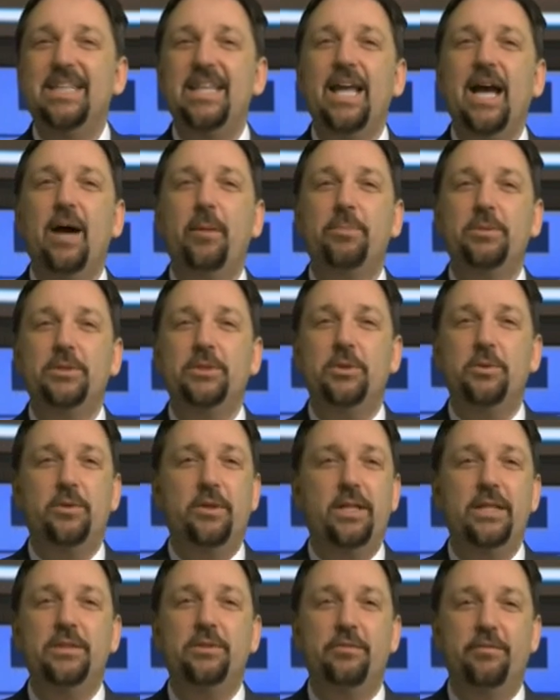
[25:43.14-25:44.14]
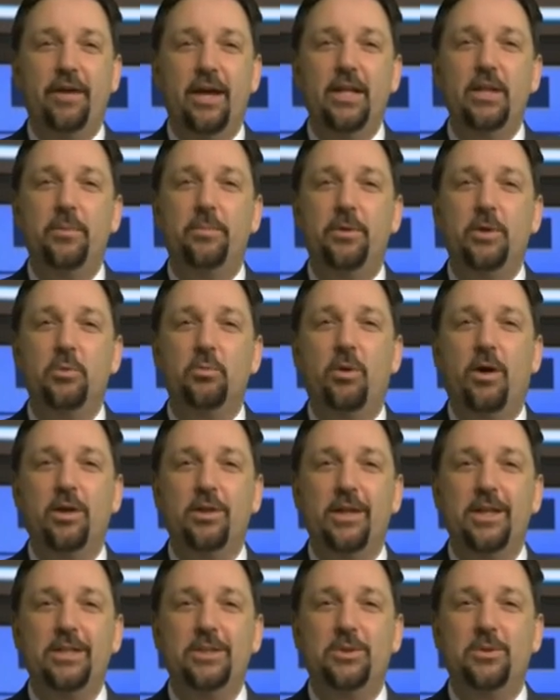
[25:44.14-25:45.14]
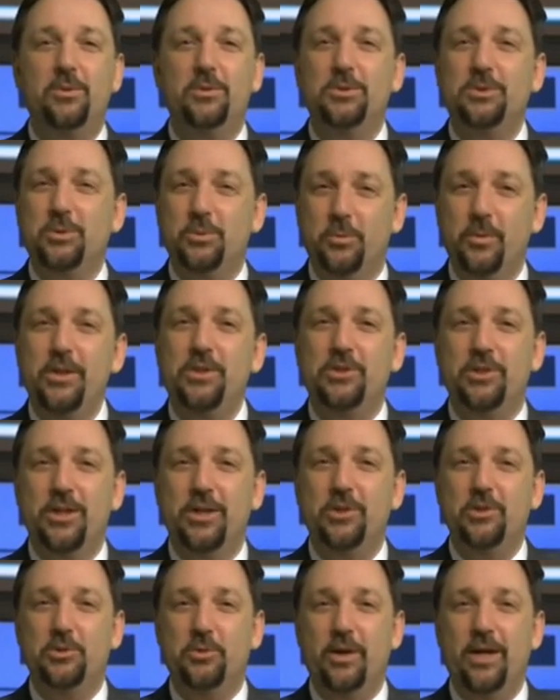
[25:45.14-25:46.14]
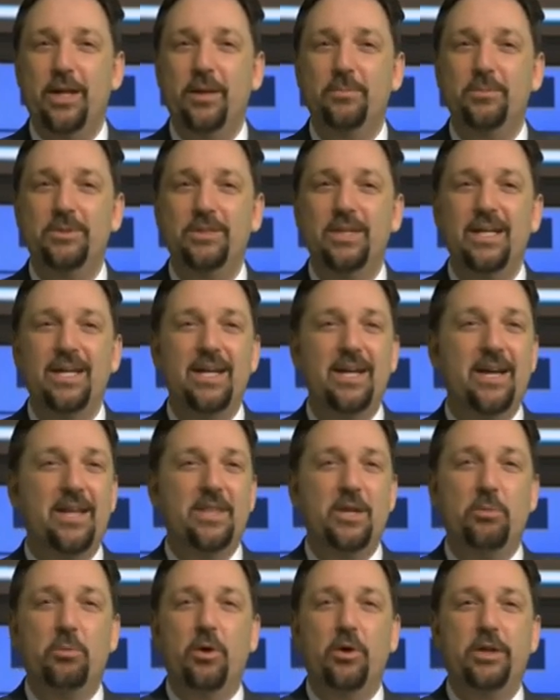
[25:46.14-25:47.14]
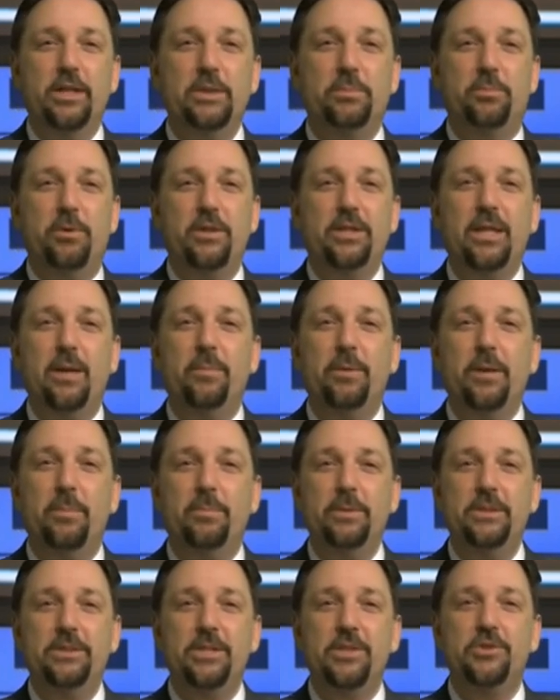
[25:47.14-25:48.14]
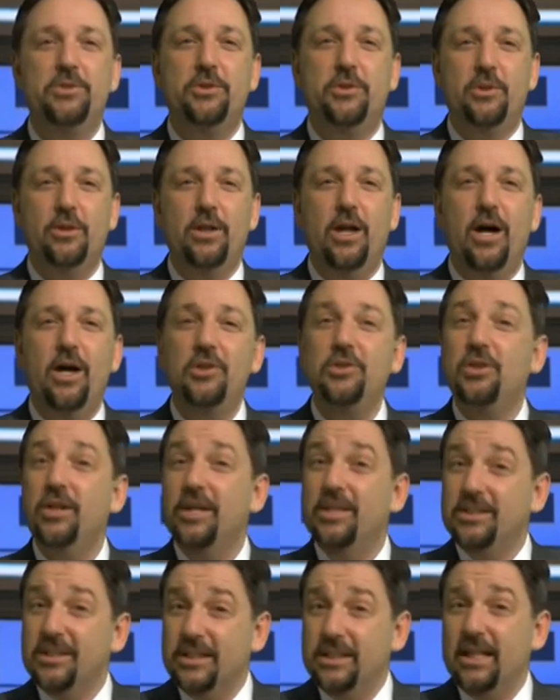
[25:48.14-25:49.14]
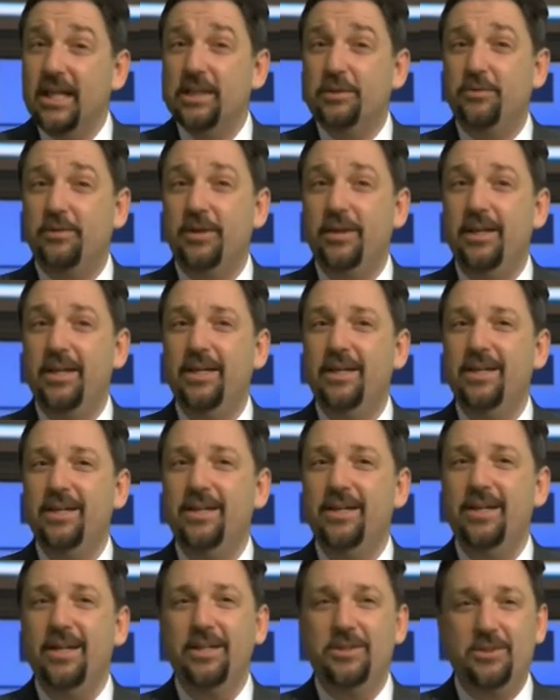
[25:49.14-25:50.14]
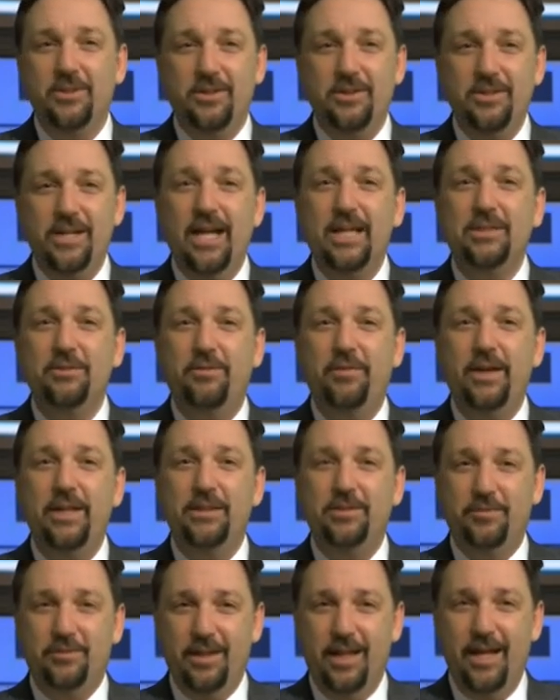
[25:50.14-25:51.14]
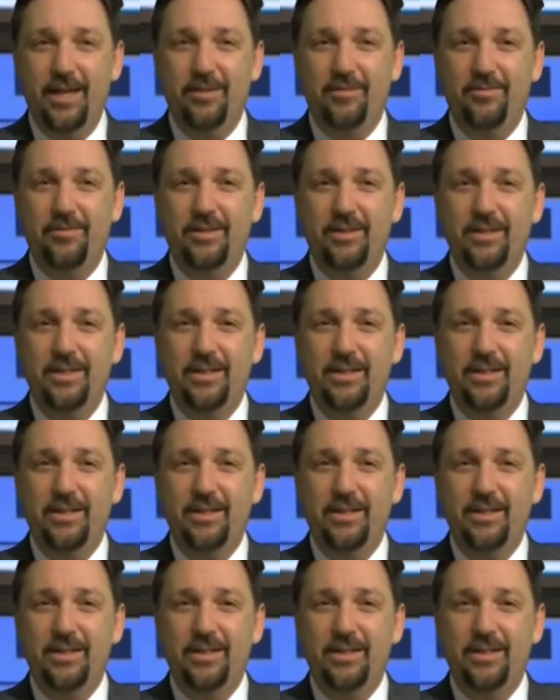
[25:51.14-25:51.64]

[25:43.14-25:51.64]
the opportunities available in Walled Lake Schools to reach their dreams. Their work has put them in a position to launch successfully into their next phase of life.